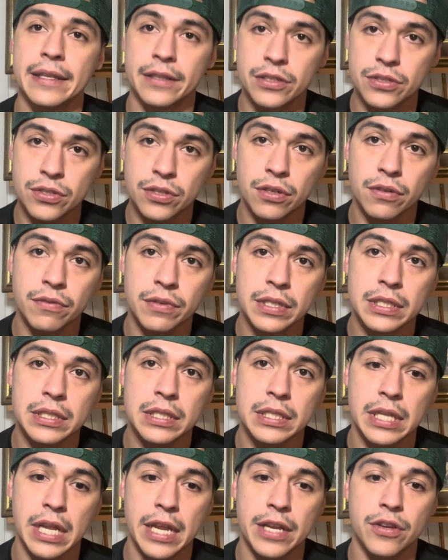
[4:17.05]
the
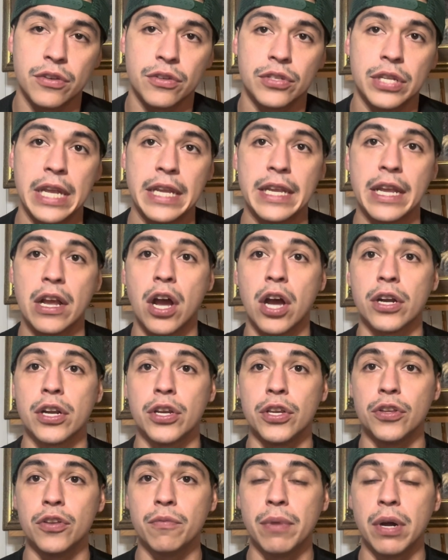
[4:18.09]
service and you're taking on a
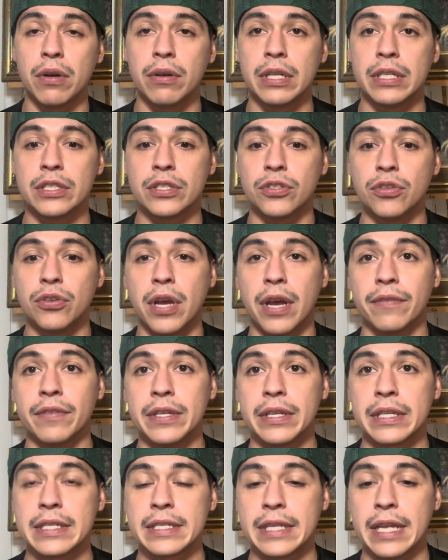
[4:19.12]
new bonus, do you have to
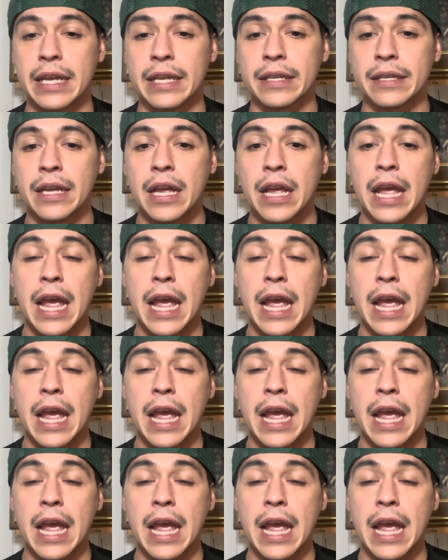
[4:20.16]
extend?